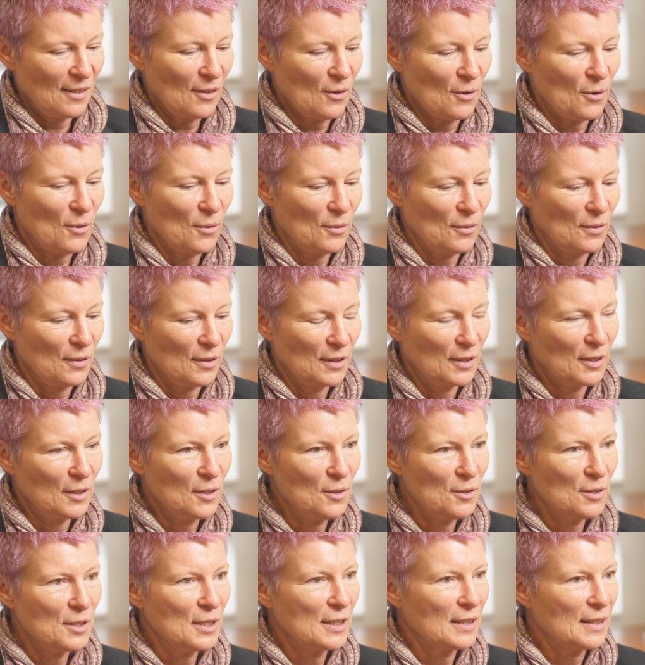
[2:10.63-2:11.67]
on
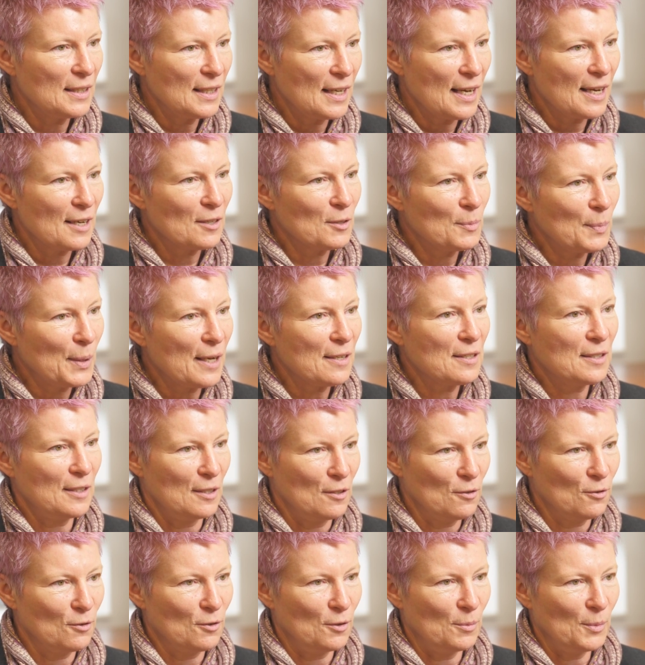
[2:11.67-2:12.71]
using the XPS
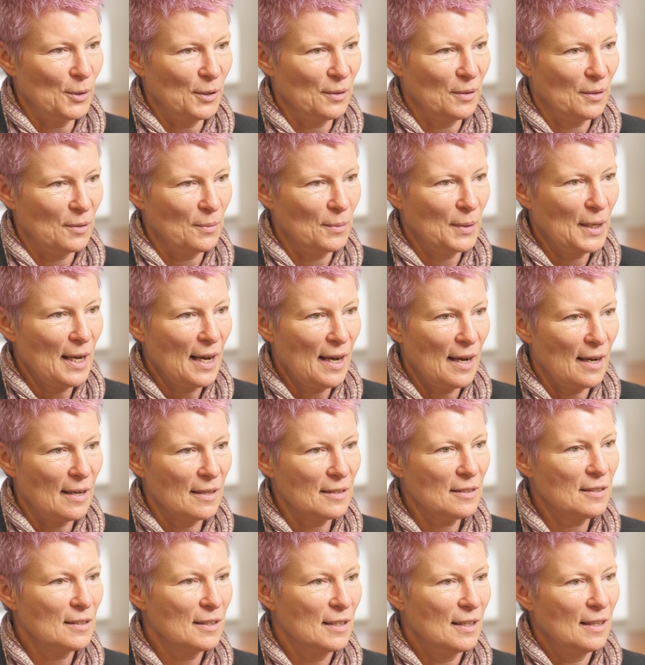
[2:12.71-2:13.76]
instrument that we
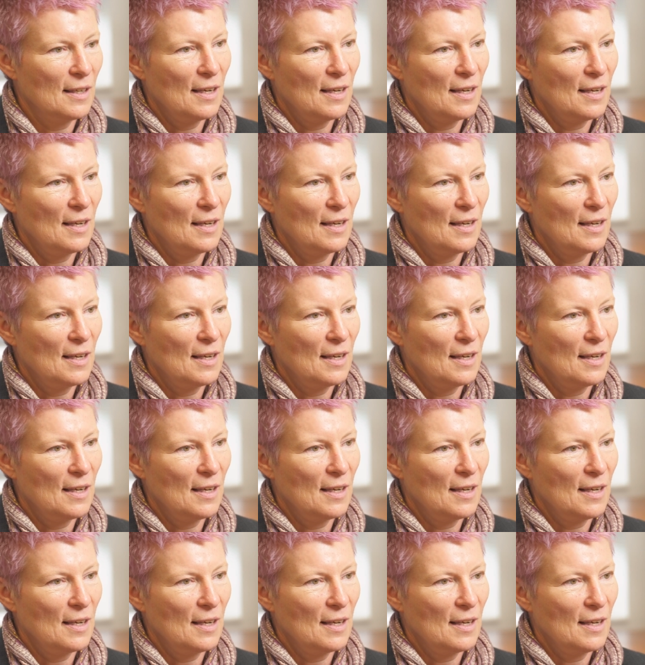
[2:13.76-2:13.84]
had